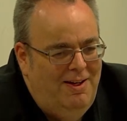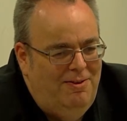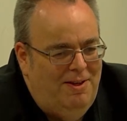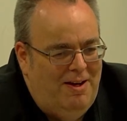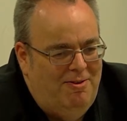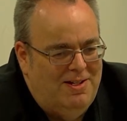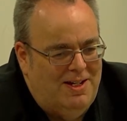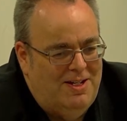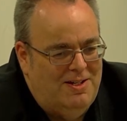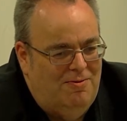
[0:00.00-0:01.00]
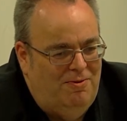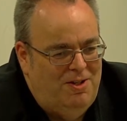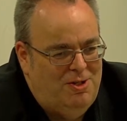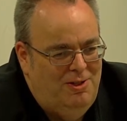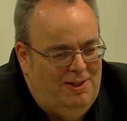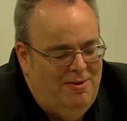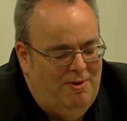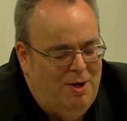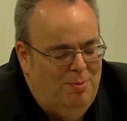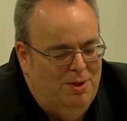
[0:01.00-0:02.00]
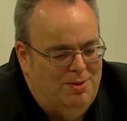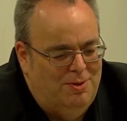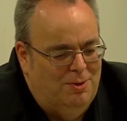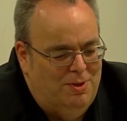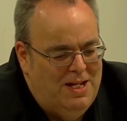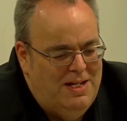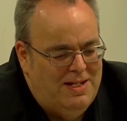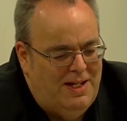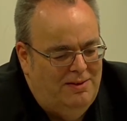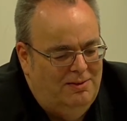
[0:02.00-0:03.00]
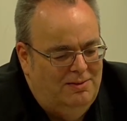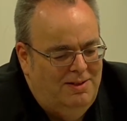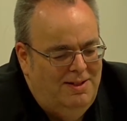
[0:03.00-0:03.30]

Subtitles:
there is a sufficiently robust or detailed